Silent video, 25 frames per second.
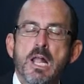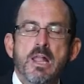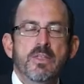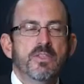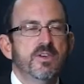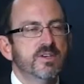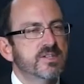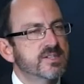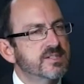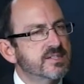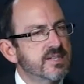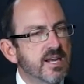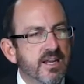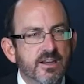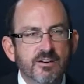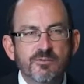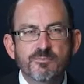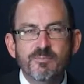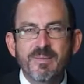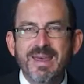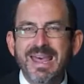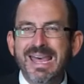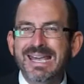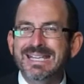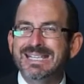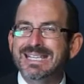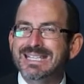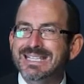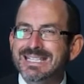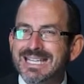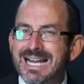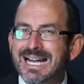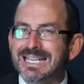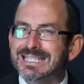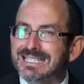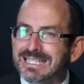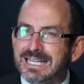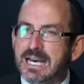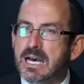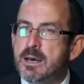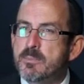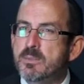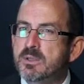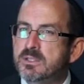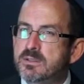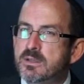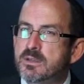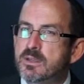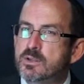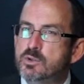The Son of Man did not come
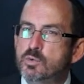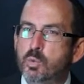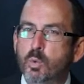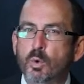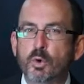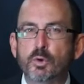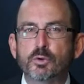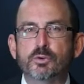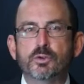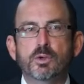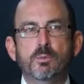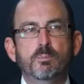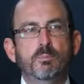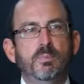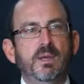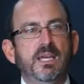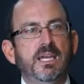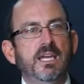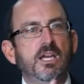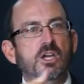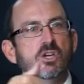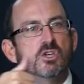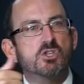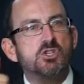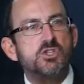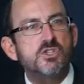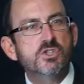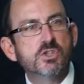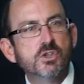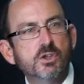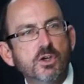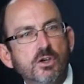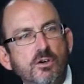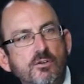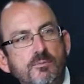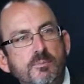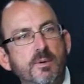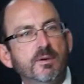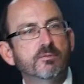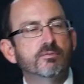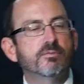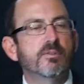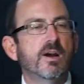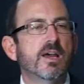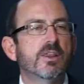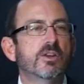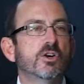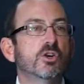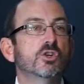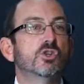into this world to be served, but
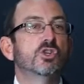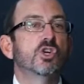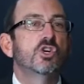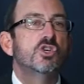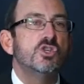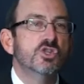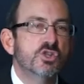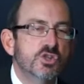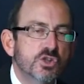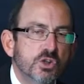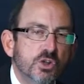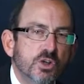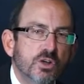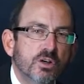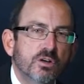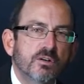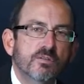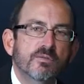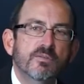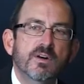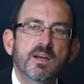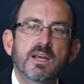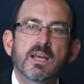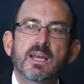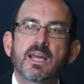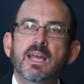rather to serve